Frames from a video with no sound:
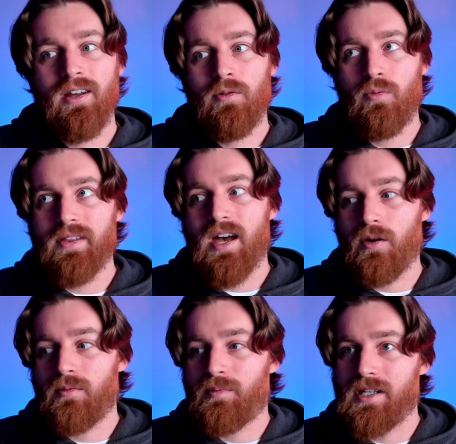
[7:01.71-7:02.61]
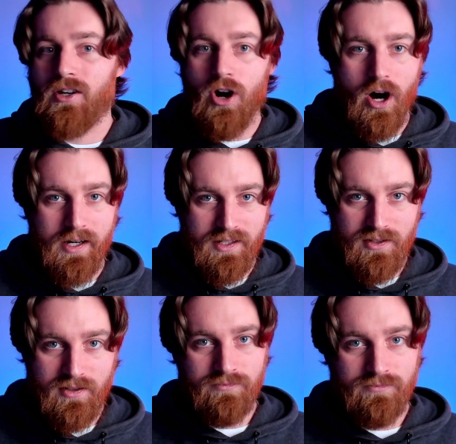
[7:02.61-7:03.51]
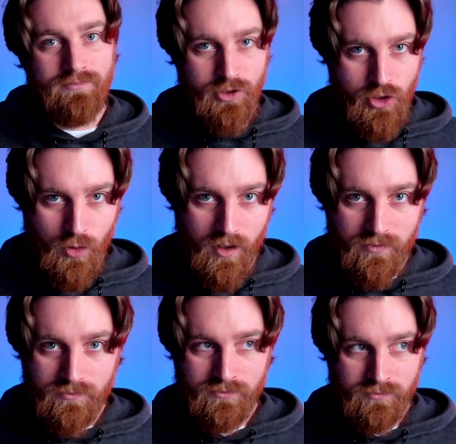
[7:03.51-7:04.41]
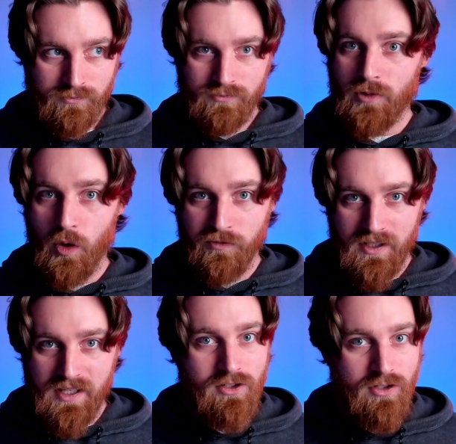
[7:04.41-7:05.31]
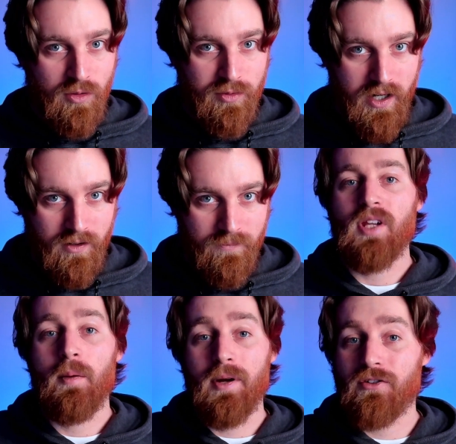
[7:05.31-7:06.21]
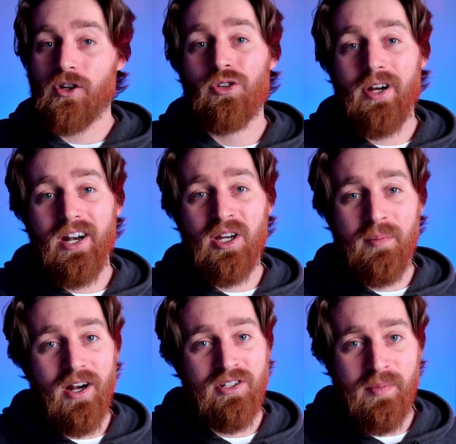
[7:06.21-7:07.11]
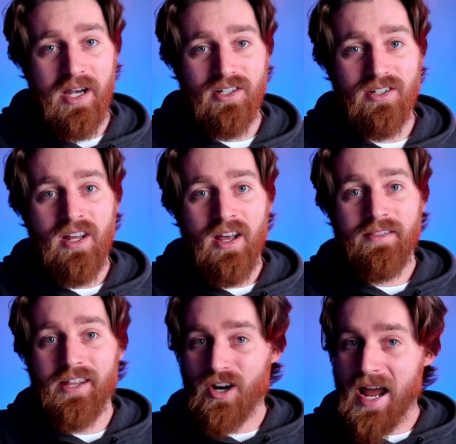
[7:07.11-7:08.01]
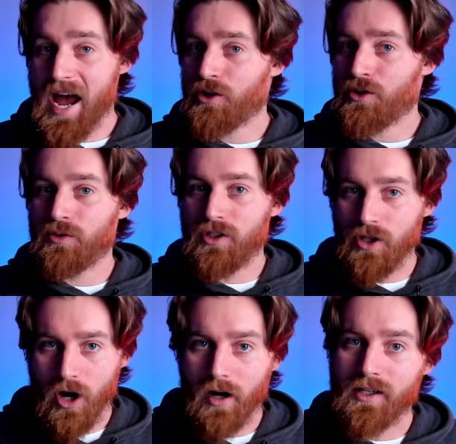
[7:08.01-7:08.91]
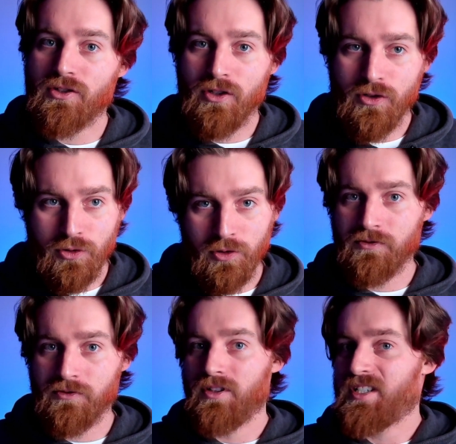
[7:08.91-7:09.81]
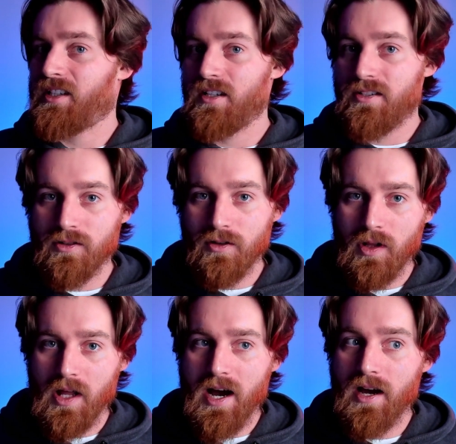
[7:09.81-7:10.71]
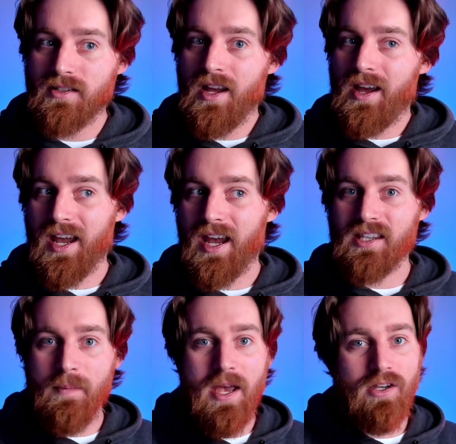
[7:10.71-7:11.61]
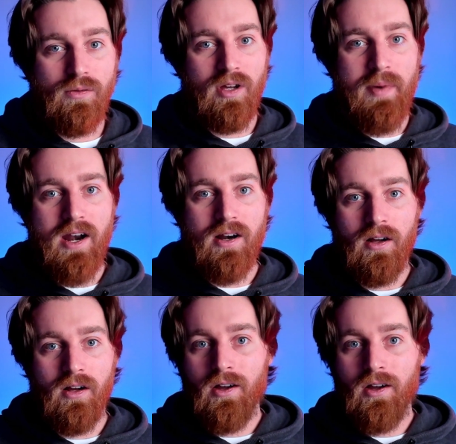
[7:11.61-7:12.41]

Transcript: without being honest. Sure, hopefully that's a no-brainer. But if you're creating comparison pages that are actually honest, truthful, telling zero lies, and they make you look better,